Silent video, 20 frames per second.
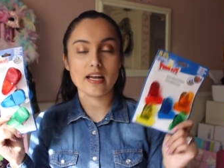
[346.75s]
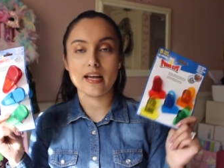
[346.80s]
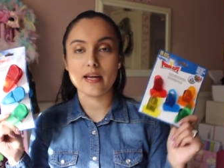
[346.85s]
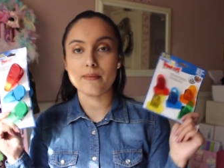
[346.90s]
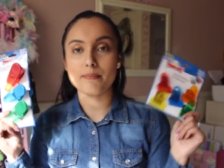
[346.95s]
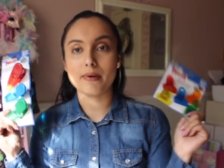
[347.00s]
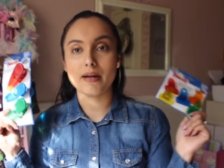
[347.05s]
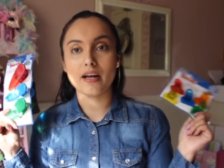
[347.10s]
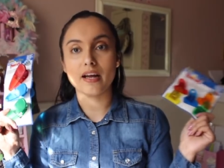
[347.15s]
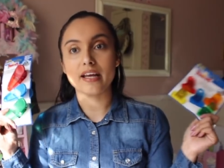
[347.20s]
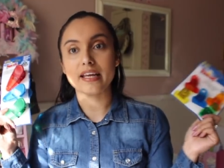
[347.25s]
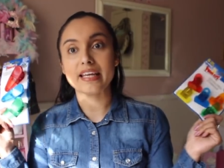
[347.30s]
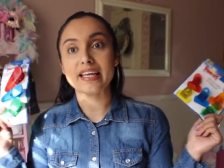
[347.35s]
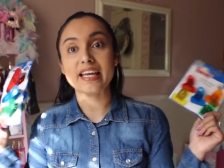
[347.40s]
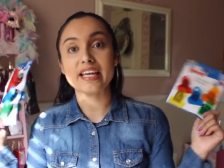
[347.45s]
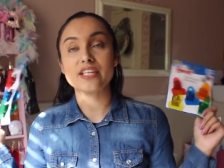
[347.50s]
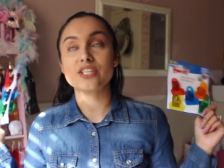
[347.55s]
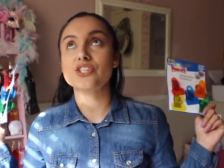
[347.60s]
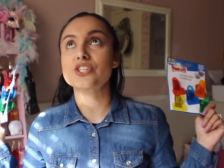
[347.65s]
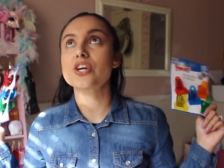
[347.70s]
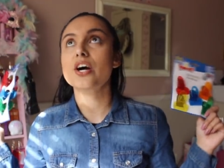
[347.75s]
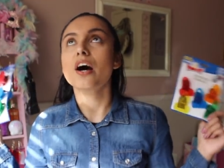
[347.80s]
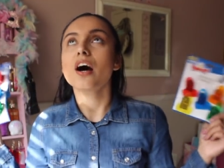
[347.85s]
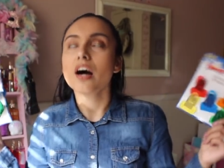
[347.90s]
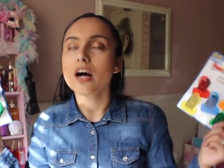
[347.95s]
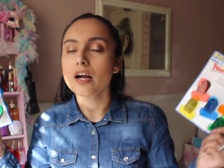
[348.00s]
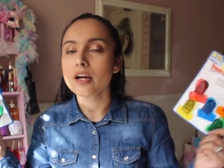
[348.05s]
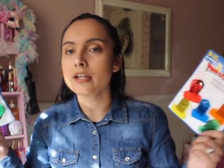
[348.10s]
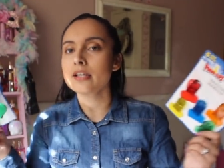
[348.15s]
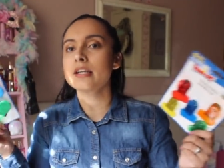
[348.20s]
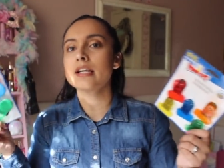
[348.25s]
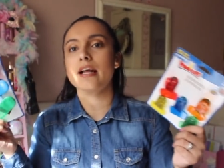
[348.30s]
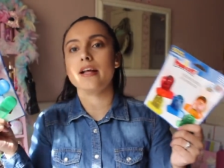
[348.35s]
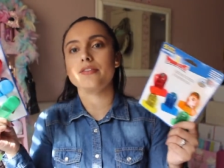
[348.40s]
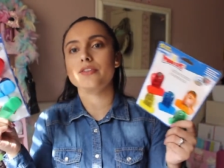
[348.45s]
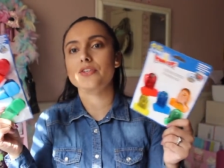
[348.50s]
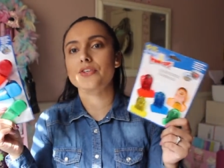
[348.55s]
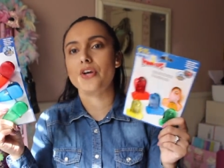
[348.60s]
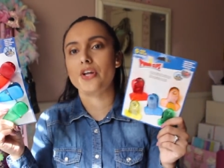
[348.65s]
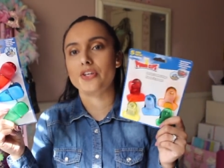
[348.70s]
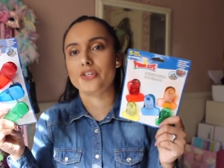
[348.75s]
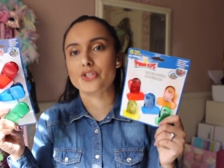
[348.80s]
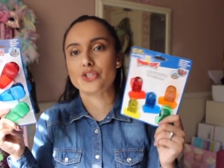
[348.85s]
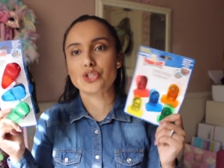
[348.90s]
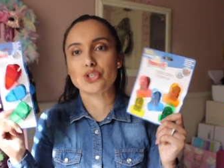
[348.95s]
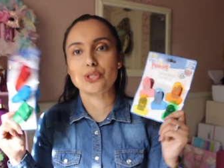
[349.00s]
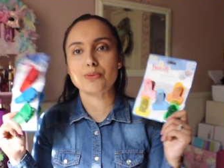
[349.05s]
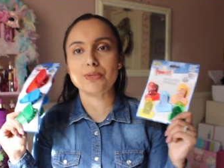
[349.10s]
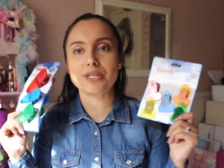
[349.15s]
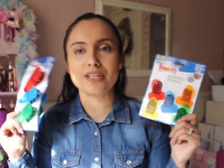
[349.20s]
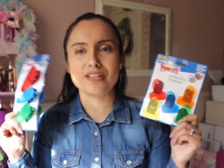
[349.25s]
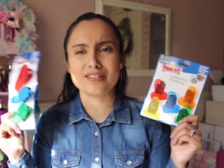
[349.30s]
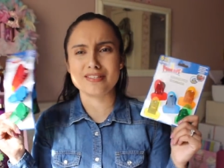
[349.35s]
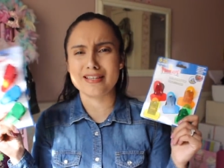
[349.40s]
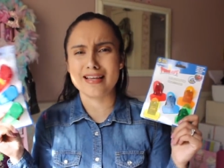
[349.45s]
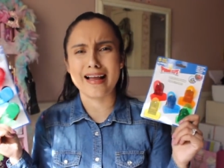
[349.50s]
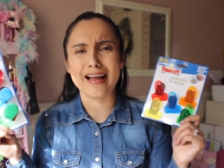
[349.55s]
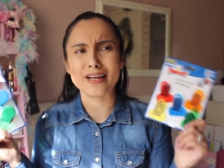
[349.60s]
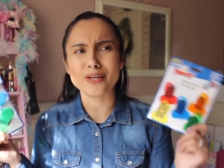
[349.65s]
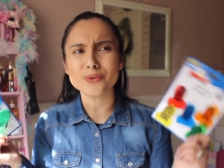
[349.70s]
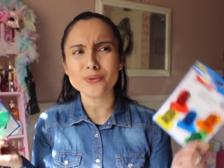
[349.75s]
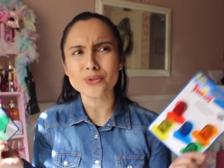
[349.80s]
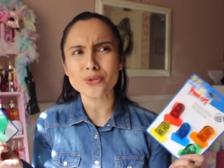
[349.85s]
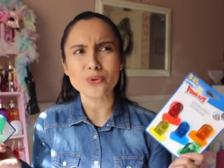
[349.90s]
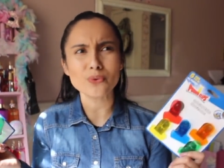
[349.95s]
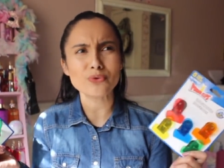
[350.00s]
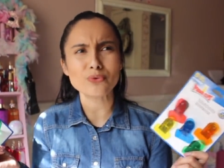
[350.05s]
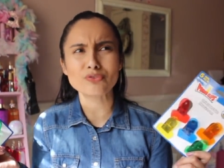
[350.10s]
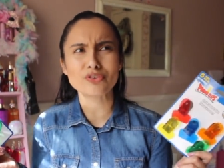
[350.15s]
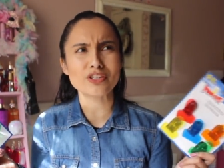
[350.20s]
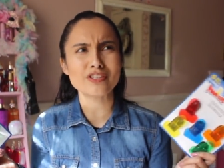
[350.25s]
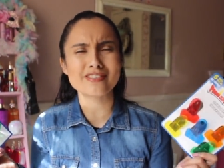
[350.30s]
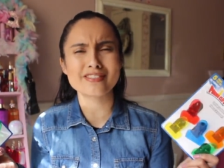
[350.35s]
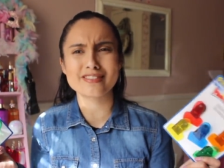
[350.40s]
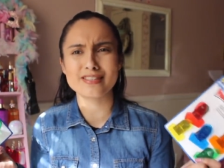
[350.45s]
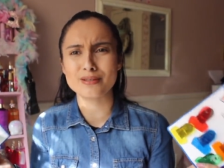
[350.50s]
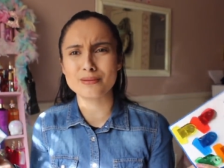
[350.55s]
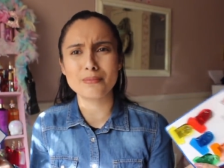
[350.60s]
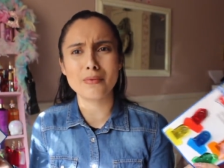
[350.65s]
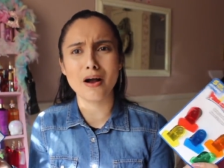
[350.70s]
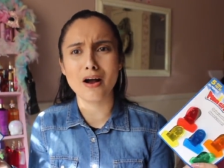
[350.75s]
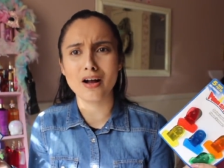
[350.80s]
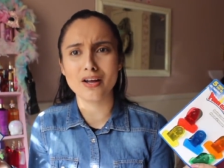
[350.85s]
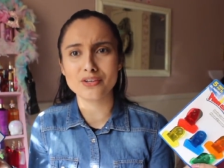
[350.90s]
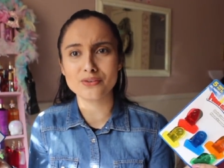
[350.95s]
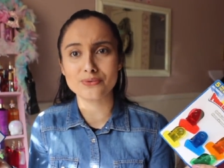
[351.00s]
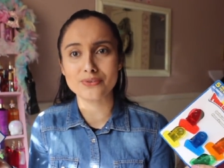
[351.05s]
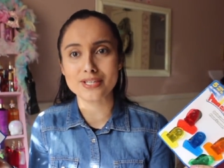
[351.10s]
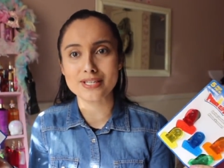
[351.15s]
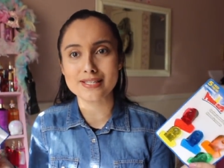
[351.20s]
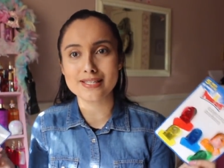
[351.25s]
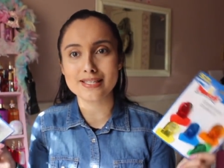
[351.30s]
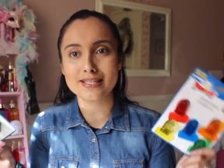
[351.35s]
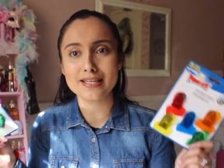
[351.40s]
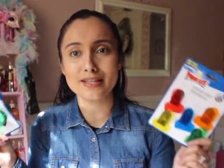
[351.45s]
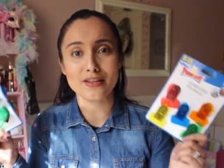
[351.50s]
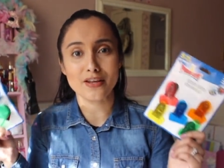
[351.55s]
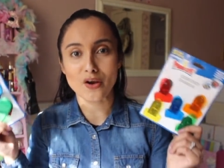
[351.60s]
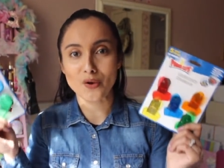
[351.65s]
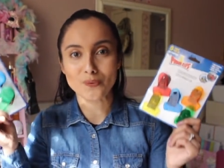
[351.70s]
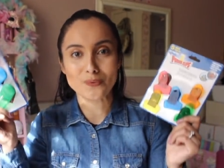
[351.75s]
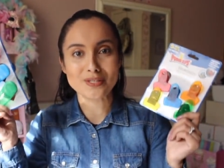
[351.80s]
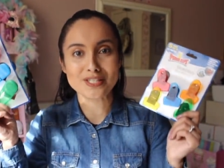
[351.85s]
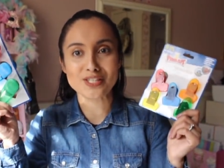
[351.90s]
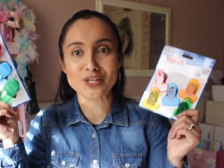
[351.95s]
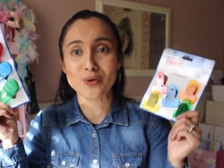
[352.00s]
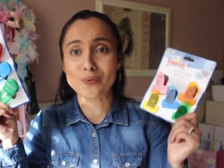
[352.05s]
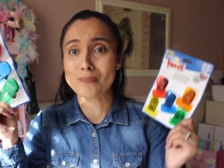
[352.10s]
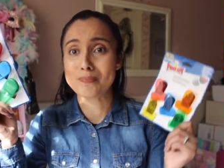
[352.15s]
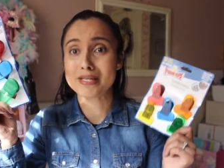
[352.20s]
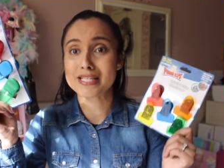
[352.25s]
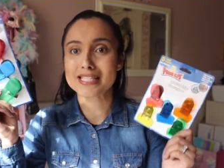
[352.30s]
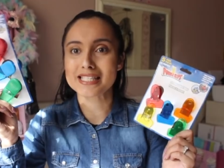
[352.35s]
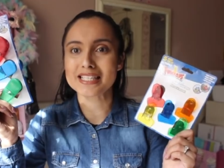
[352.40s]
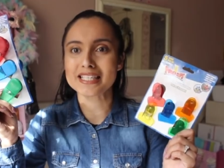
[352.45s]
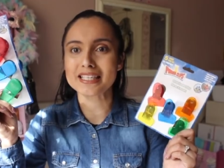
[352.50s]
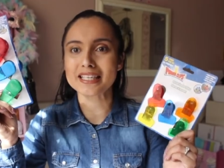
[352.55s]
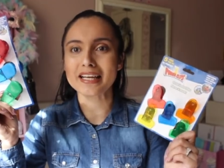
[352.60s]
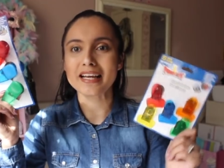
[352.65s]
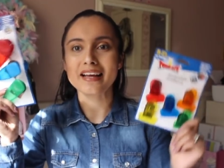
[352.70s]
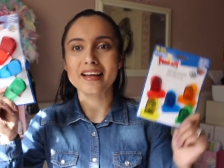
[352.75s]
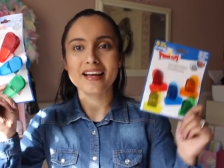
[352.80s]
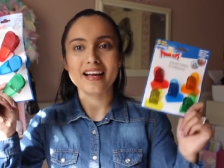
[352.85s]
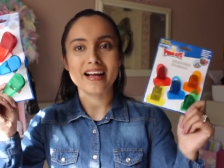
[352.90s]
I buy a ton at the Dollar Tree because, I don't know, for some odd reason they always go missing.